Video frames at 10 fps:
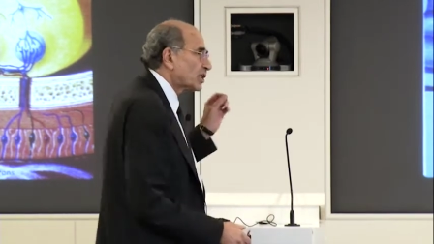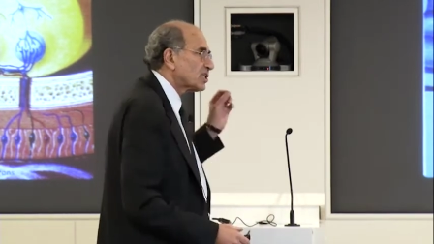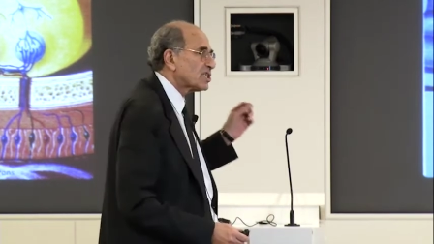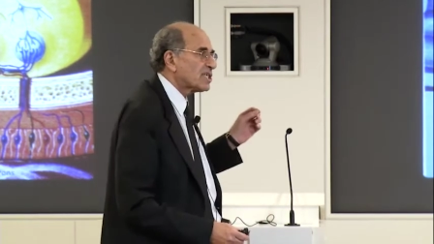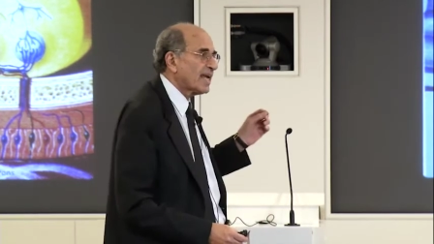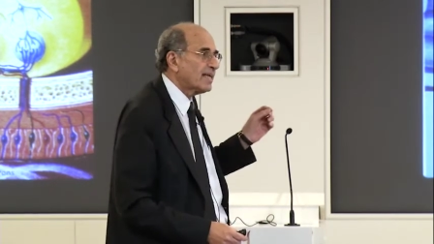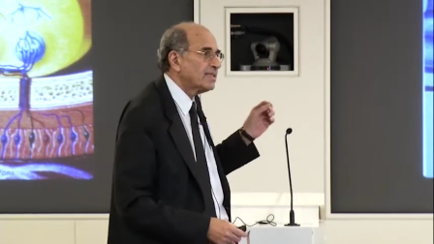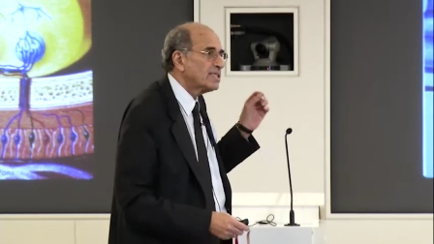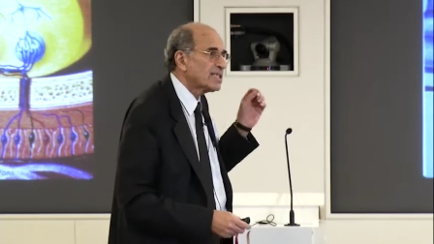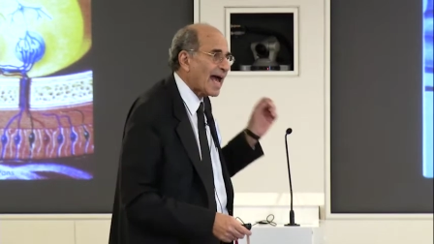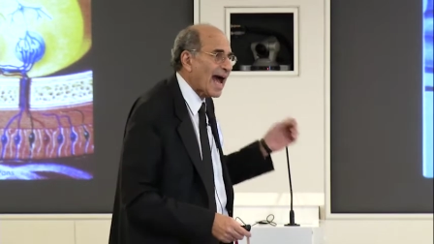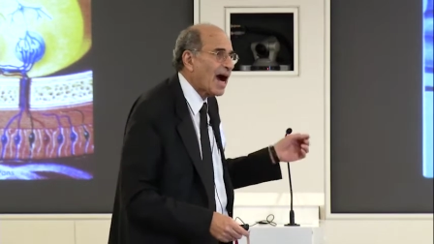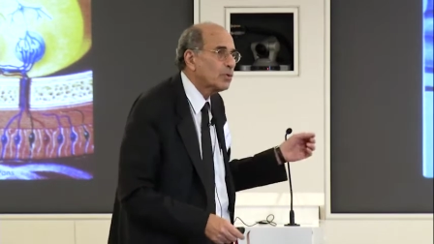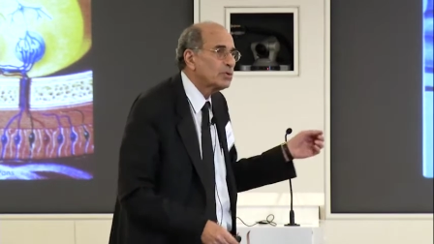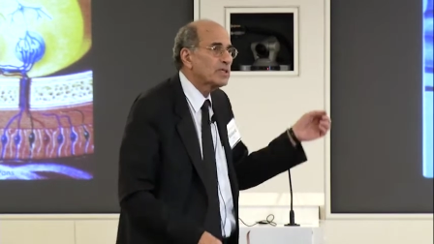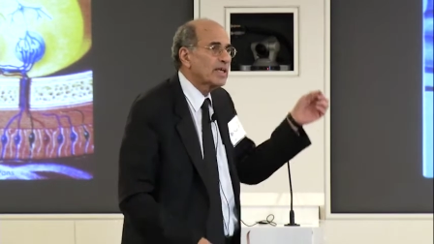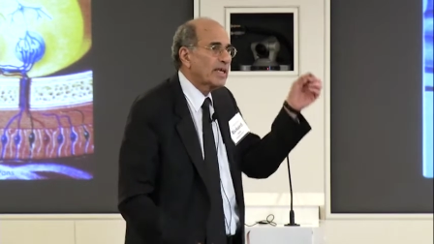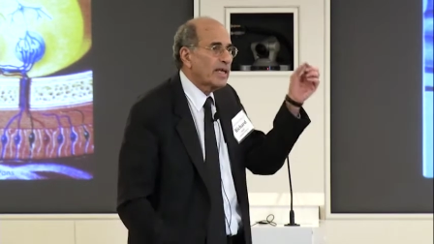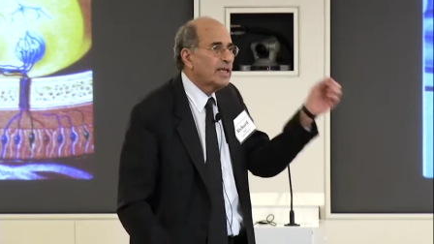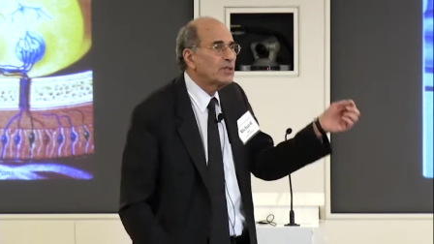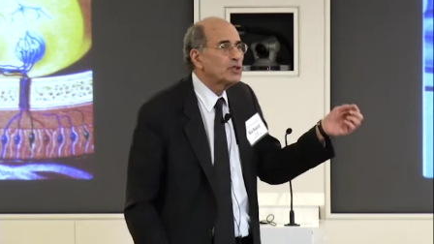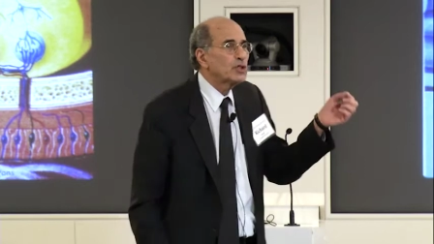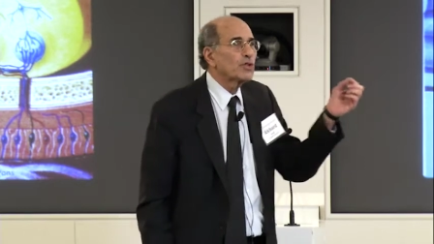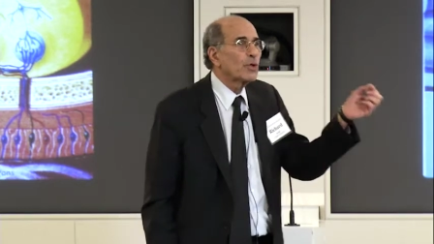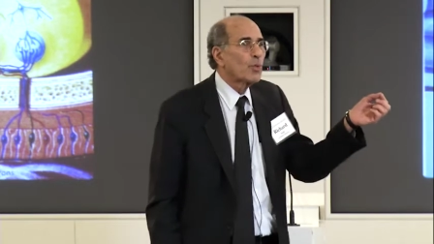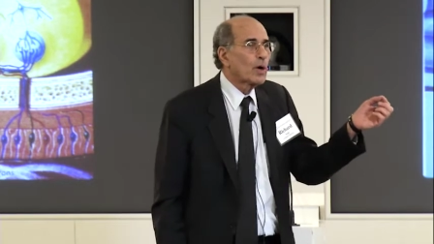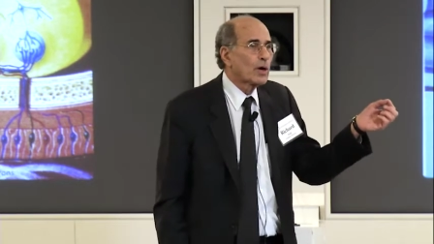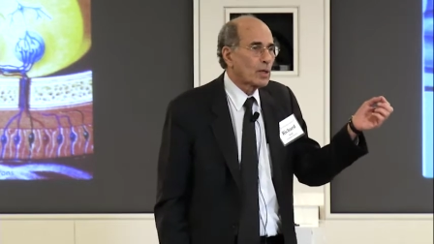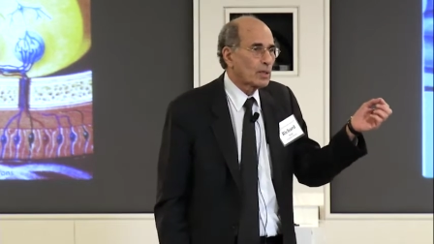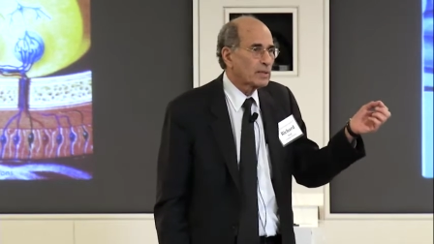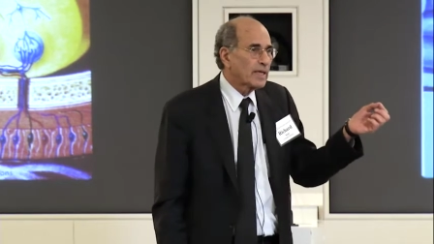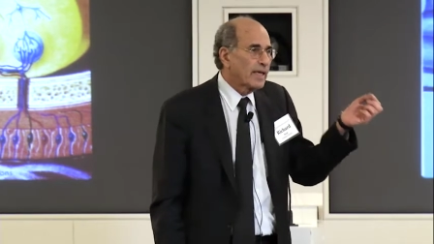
extends out into the world.